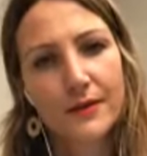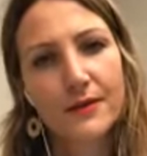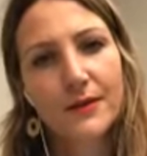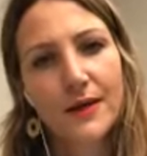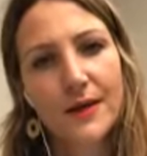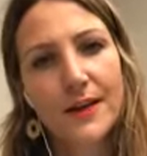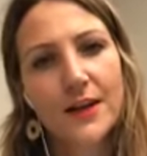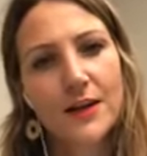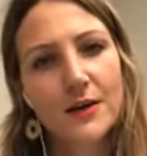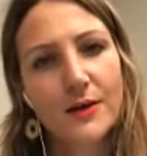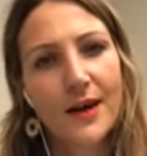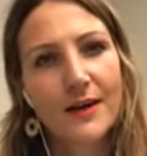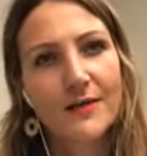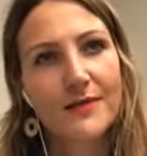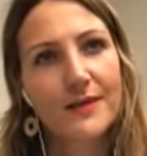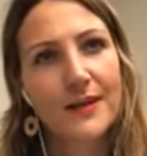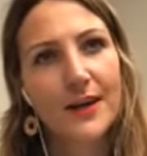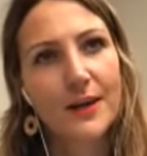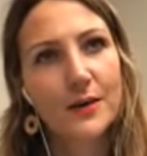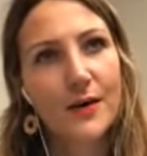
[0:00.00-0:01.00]
And then you
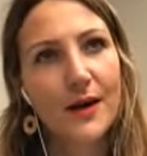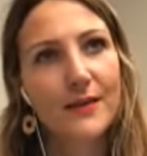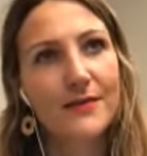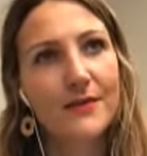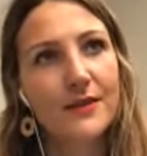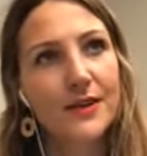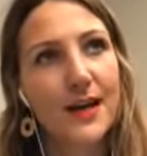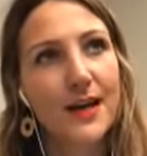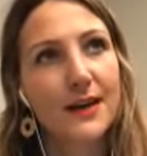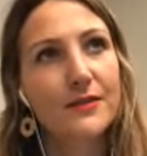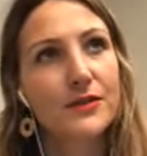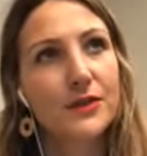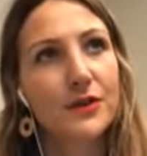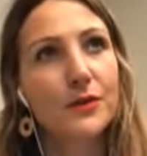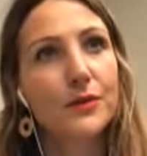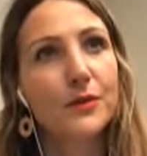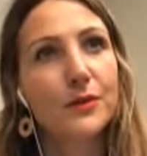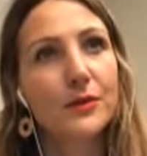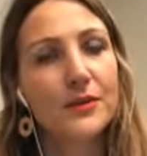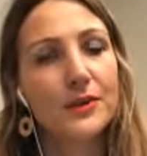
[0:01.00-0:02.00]
have the kind of
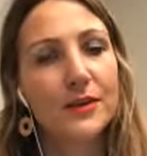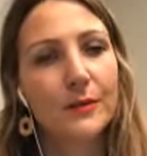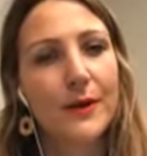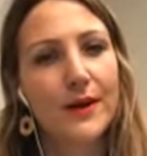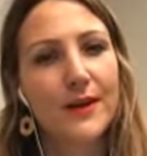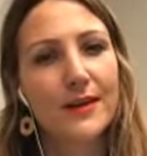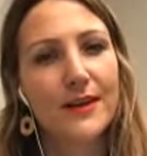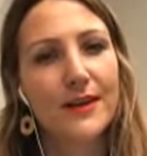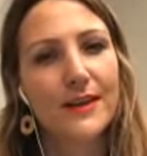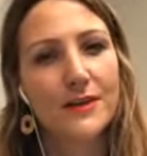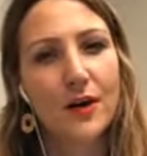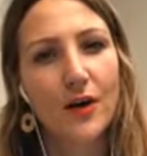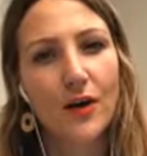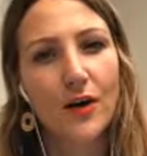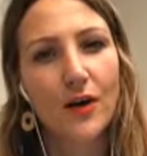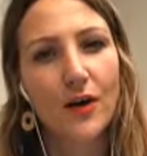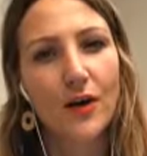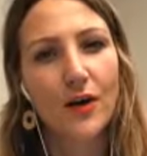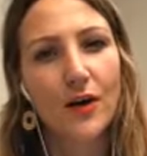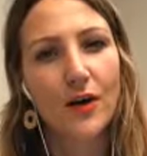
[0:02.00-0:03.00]
tools that when things
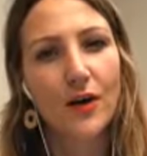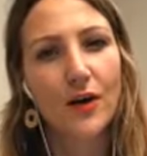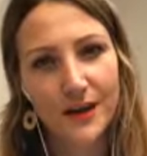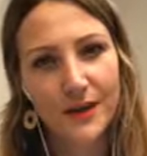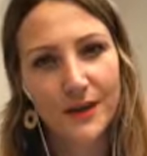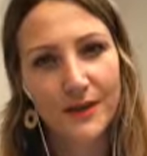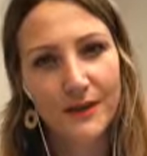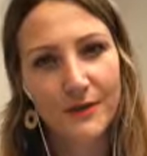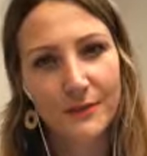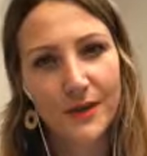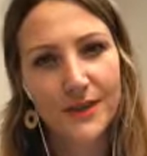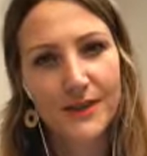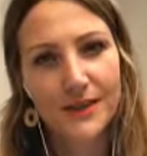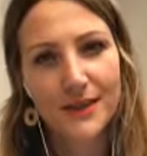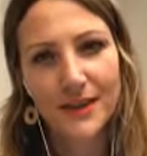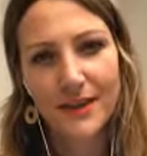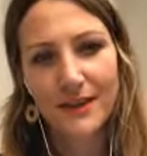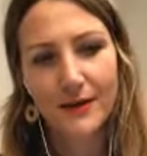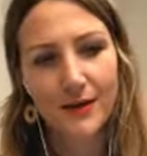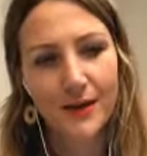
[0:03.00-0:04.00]
aren't going, because I
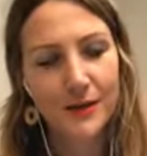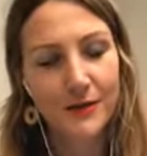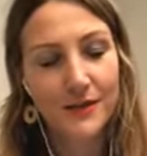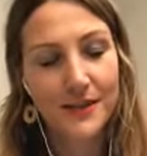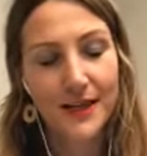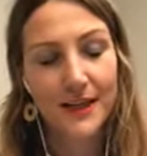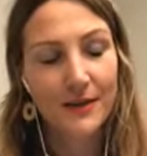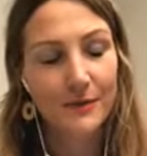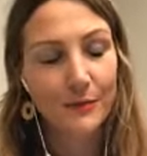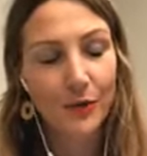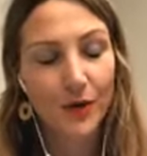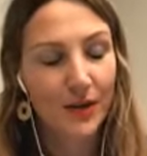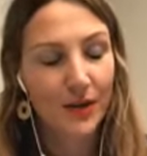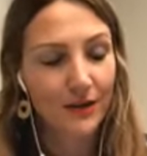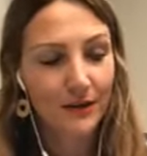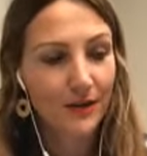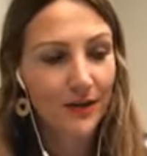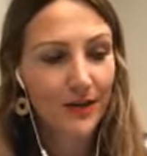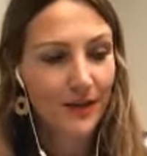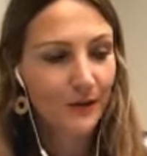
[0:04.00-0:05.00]
think, like you say in the book,
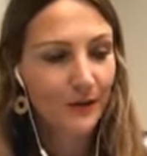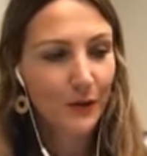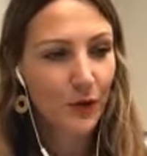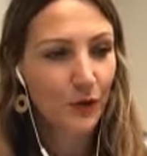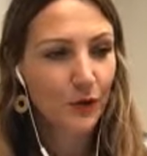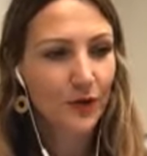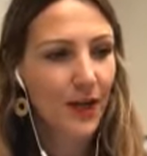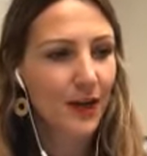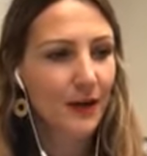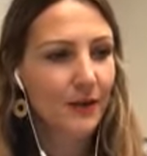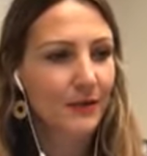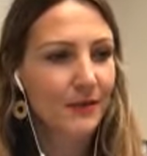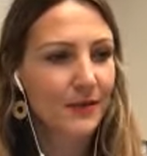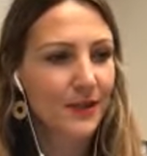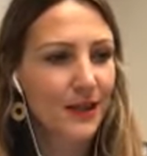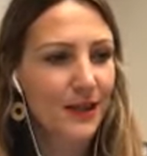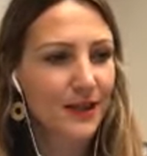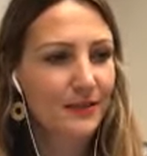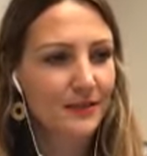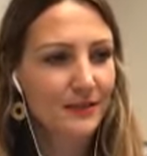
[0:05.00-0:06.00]
and we all know,
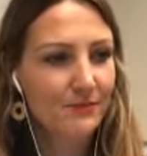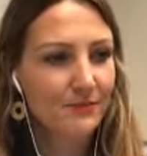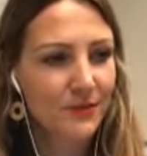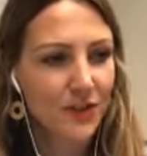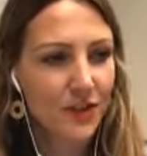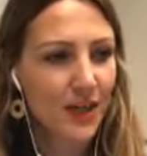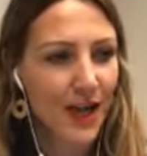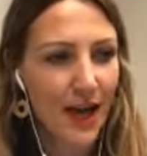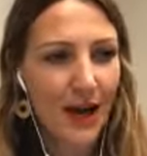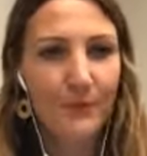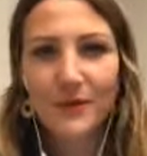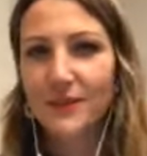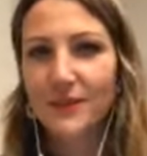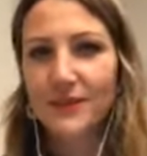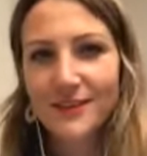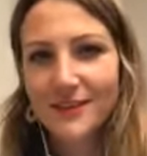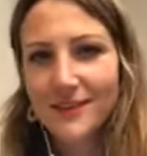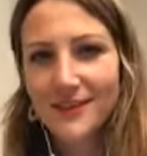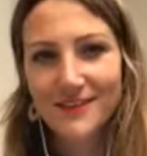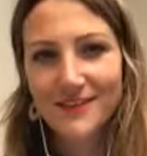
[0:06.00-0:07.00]
like, shit
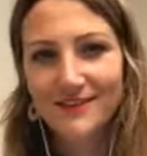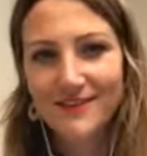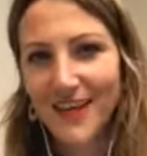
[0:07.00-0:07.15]
happens.